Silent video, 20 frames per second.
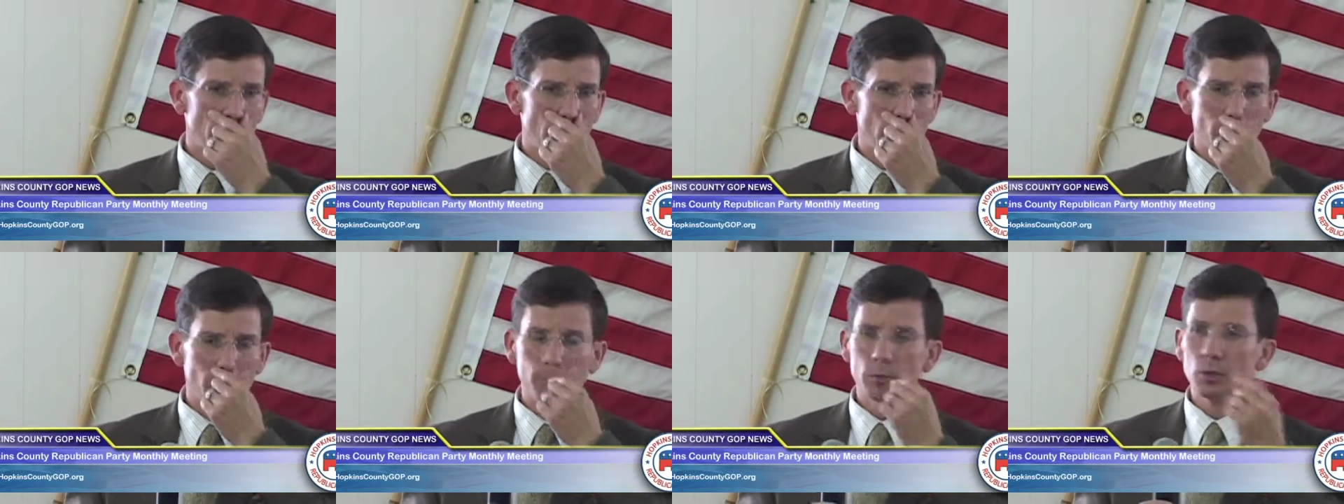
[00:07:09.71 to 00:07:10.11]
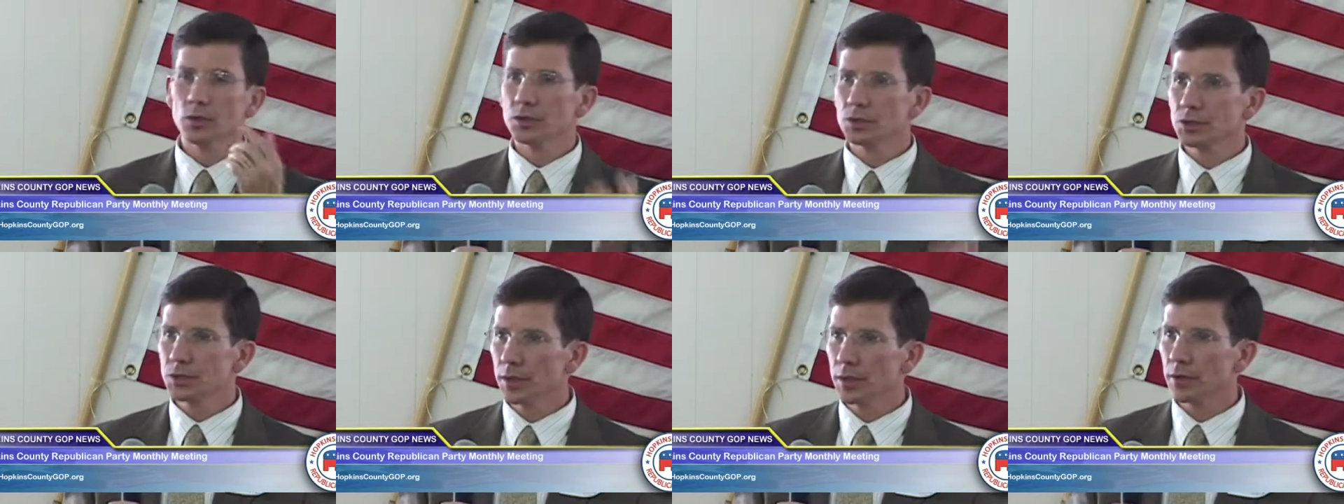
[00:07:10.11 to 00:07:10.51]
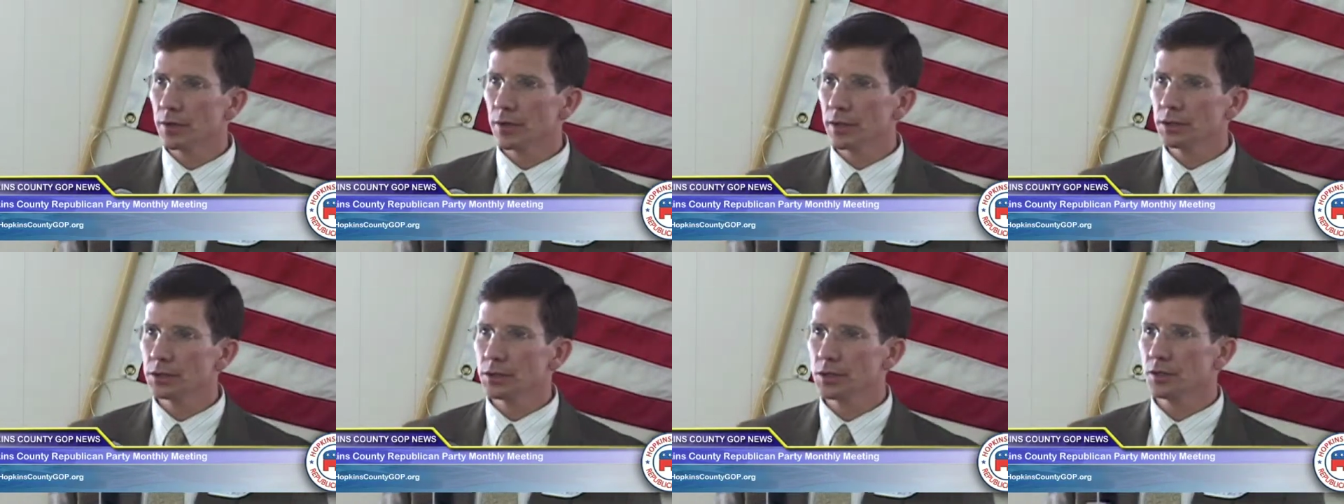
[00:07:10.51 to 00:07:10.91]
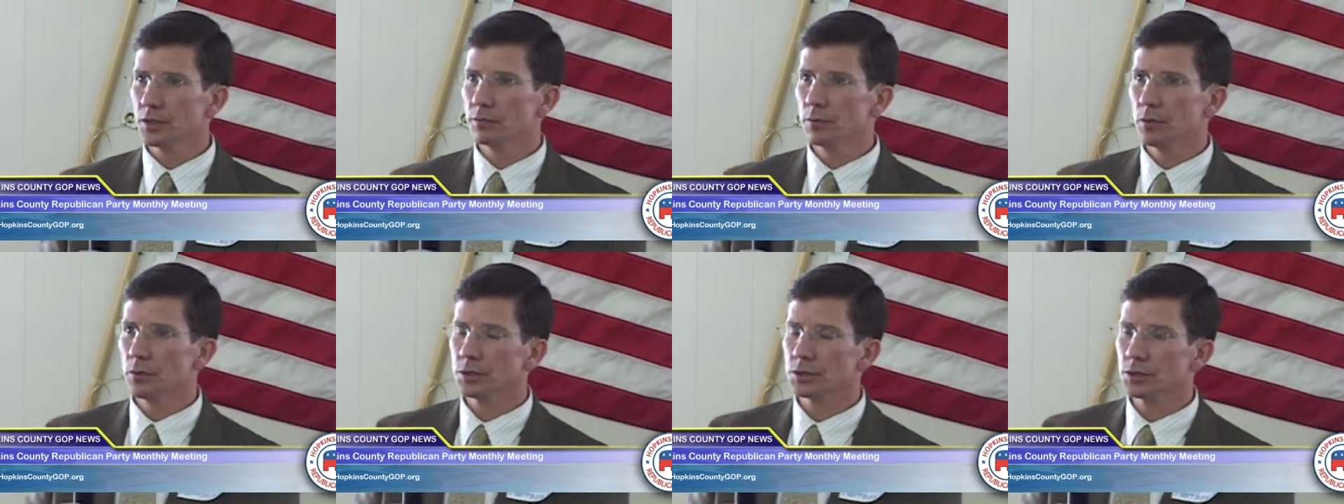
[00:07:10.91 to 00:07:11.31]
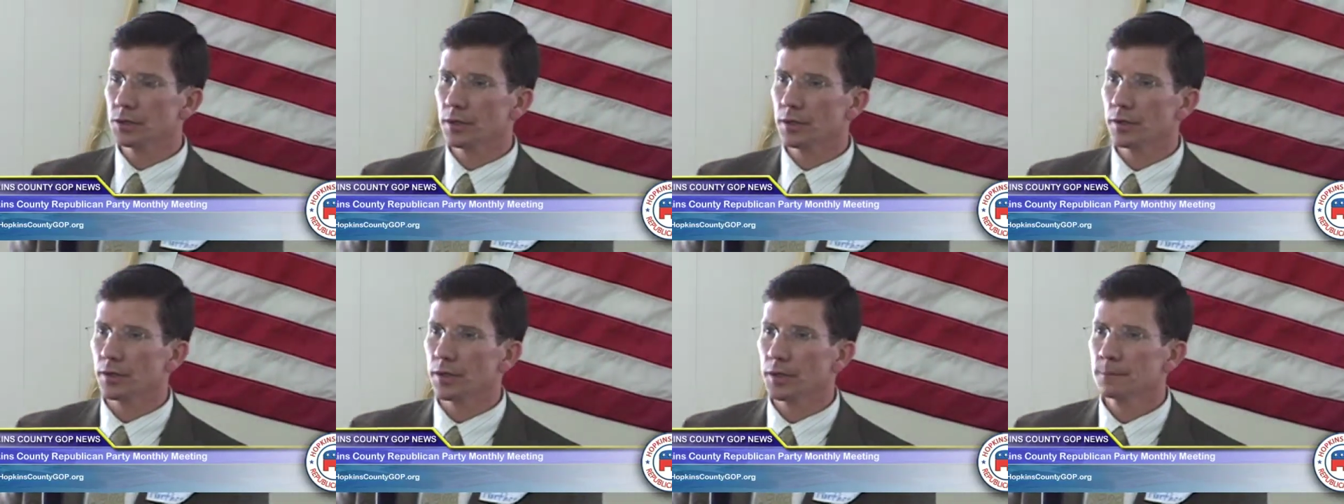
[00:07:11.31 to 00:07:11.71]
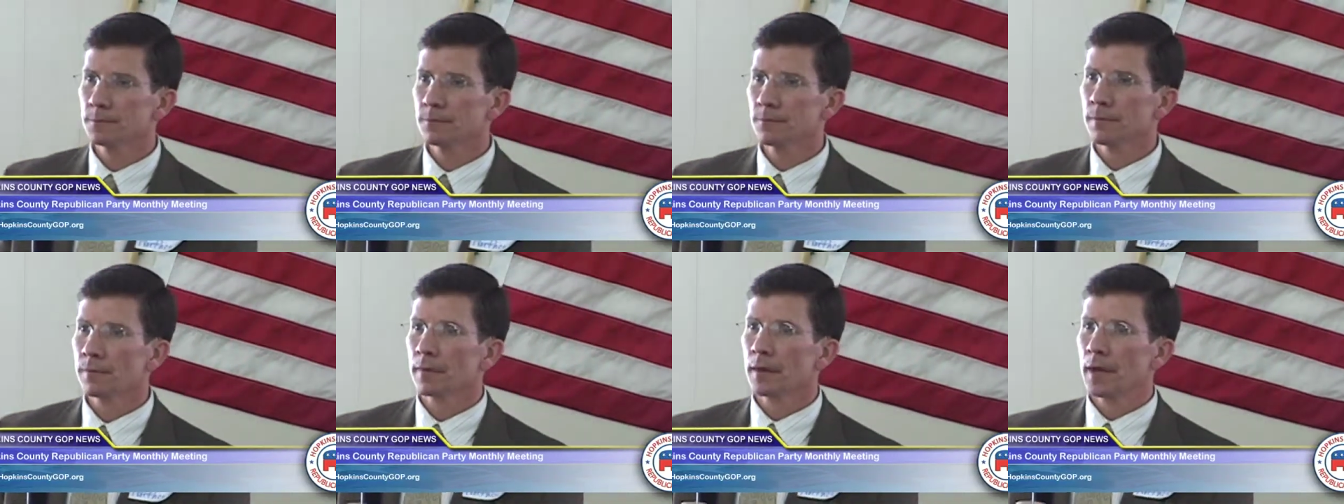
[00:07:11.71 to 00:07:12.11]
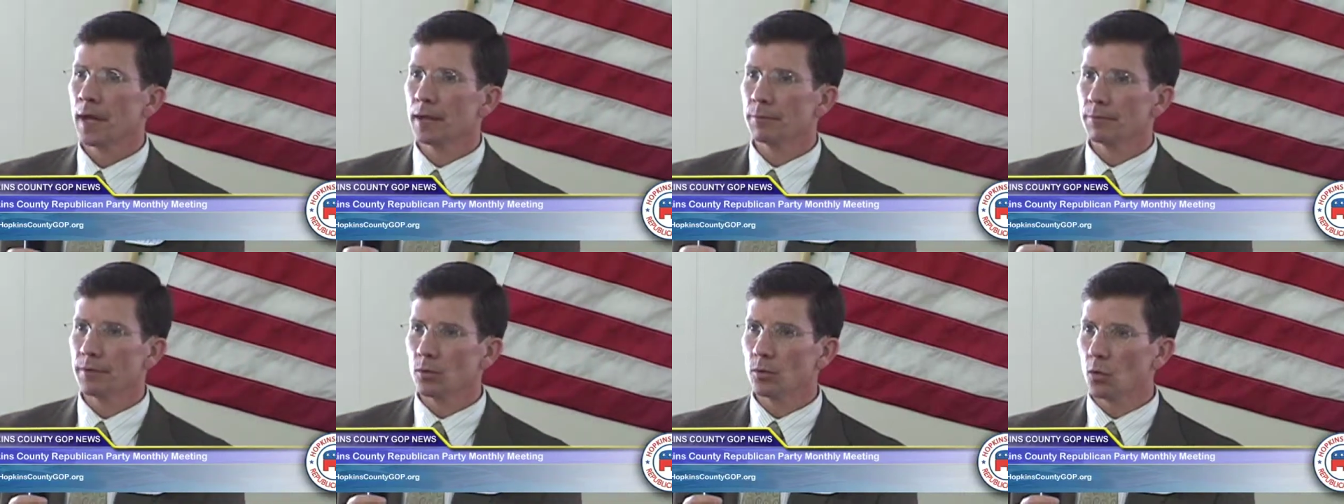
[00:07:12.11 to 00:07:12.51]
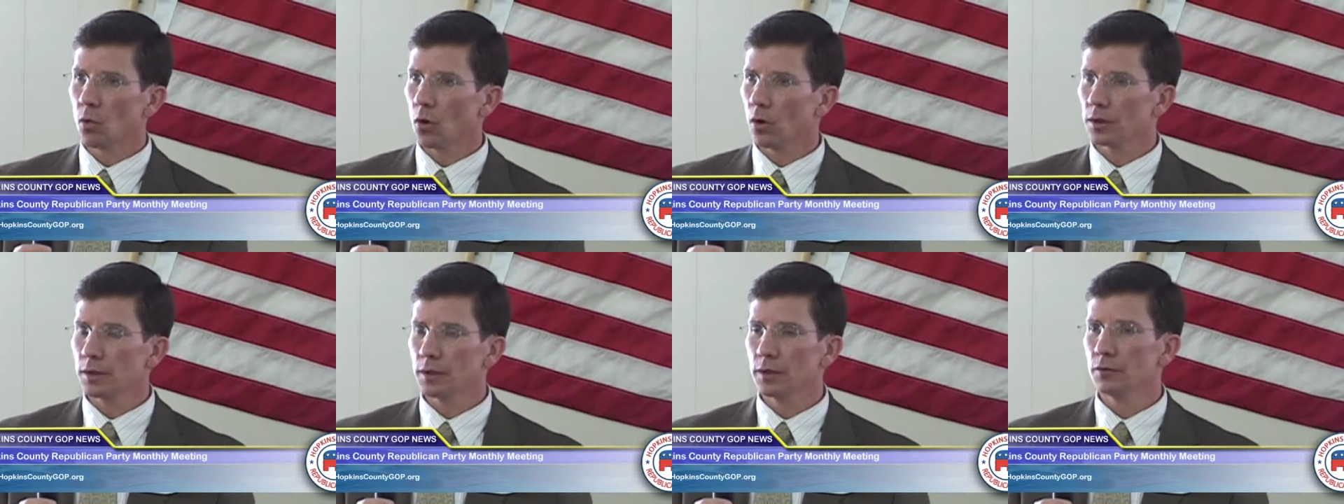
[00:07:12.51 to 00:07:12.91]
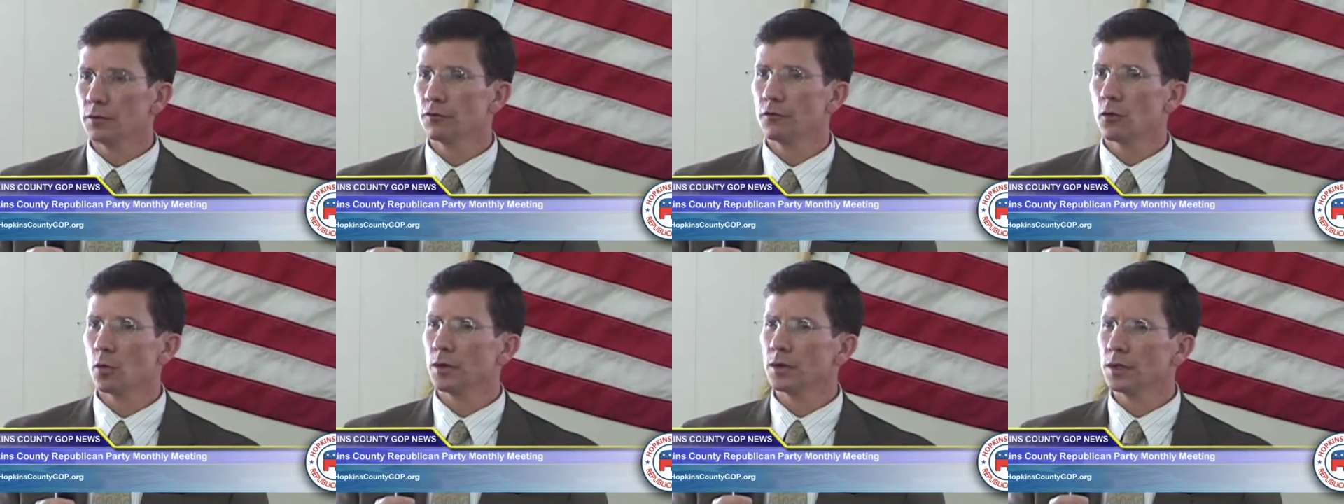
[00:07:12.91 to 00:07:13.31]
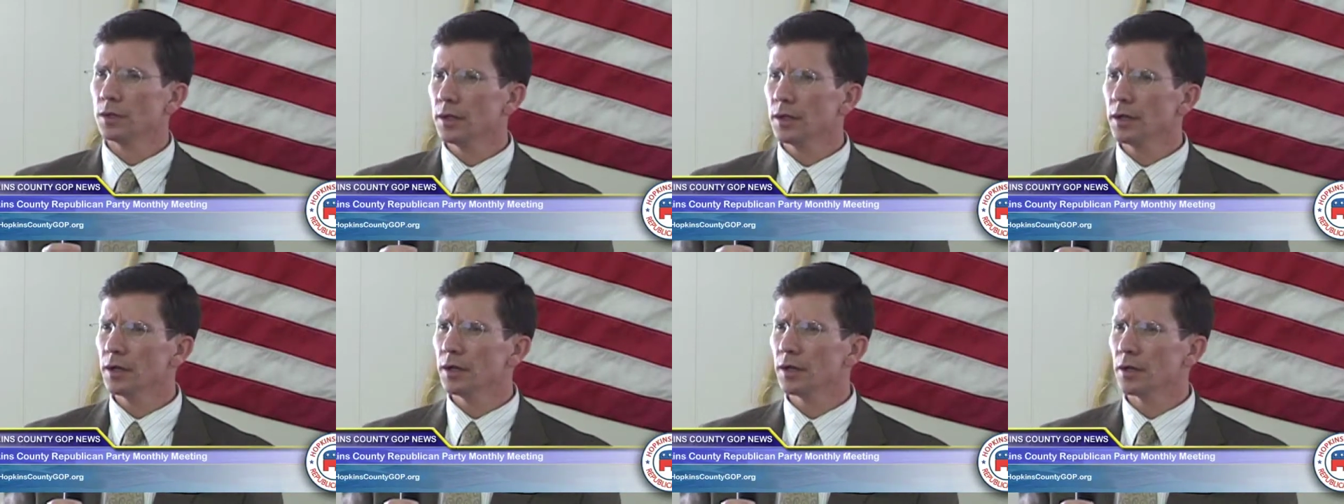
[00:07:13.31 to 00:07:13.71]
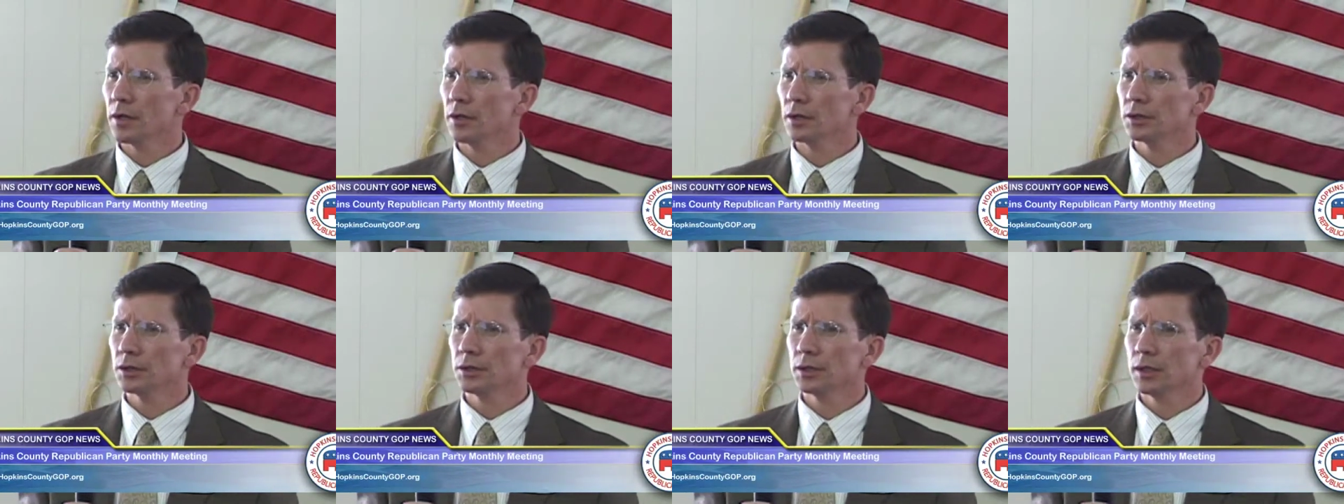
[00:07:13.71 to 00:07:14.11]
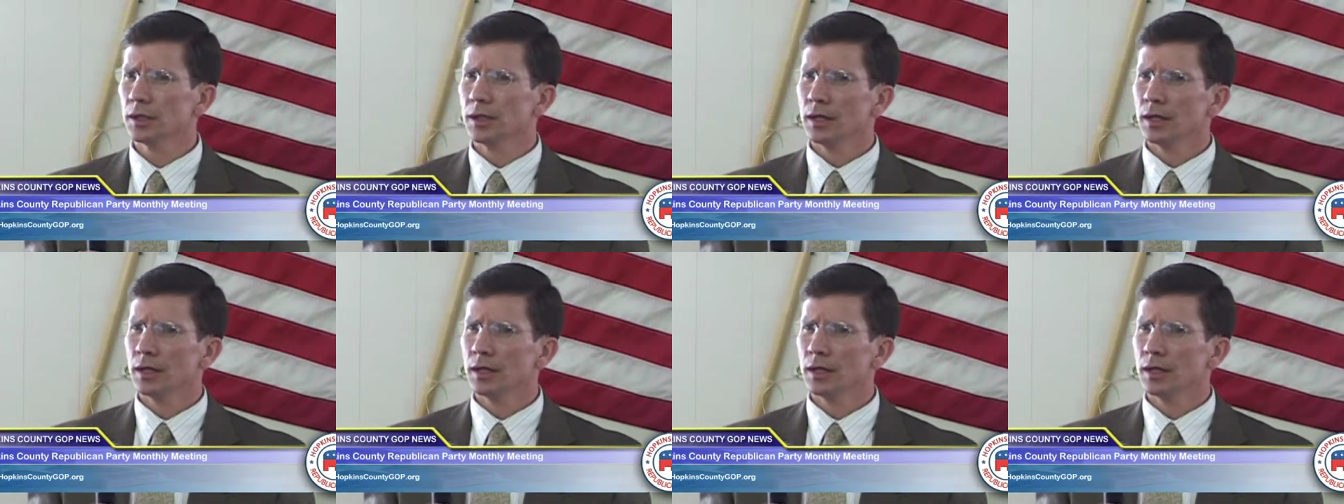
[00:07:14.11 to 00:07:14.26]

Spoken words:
Steve Minicheri, had been working for years.